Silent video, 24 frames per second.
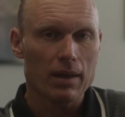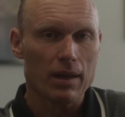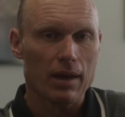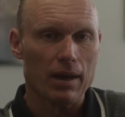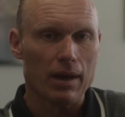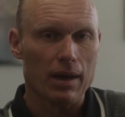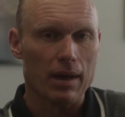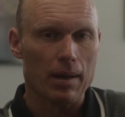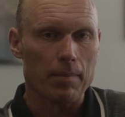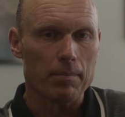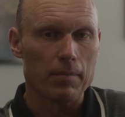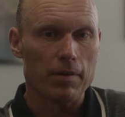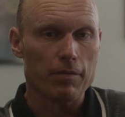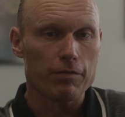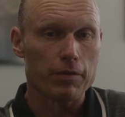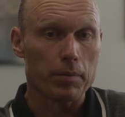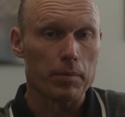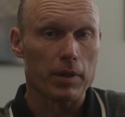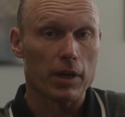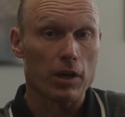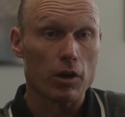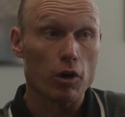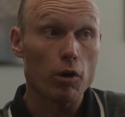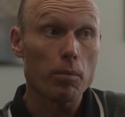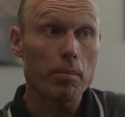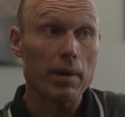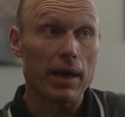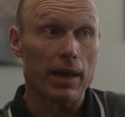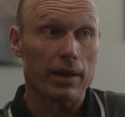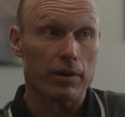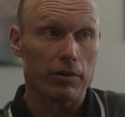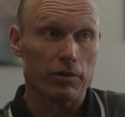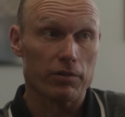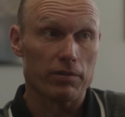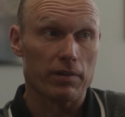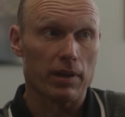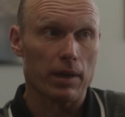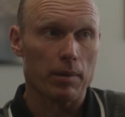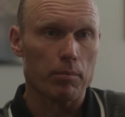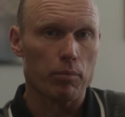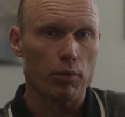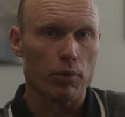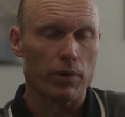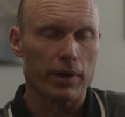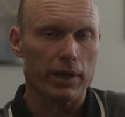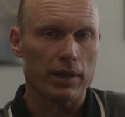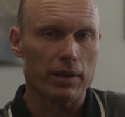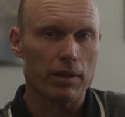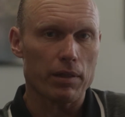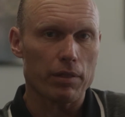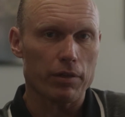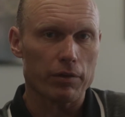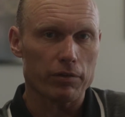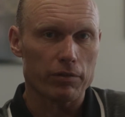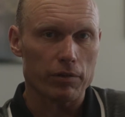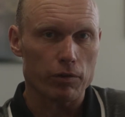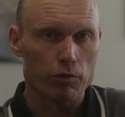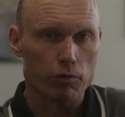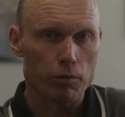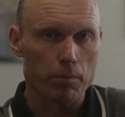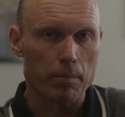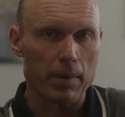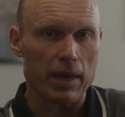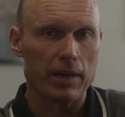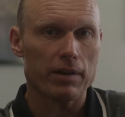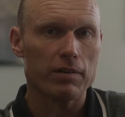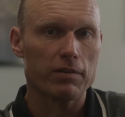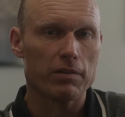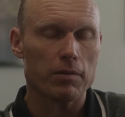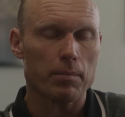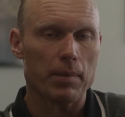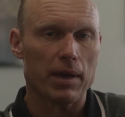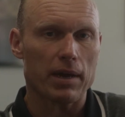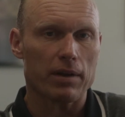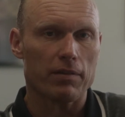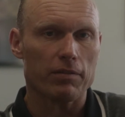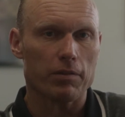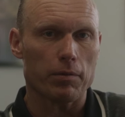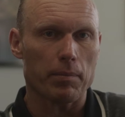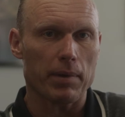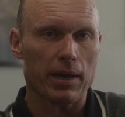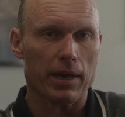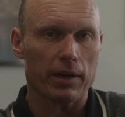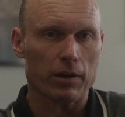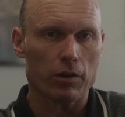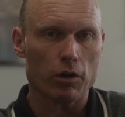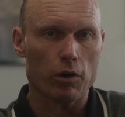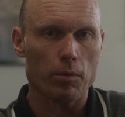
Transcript: From the co-packer standpoint, there's a tremendous amount of demand.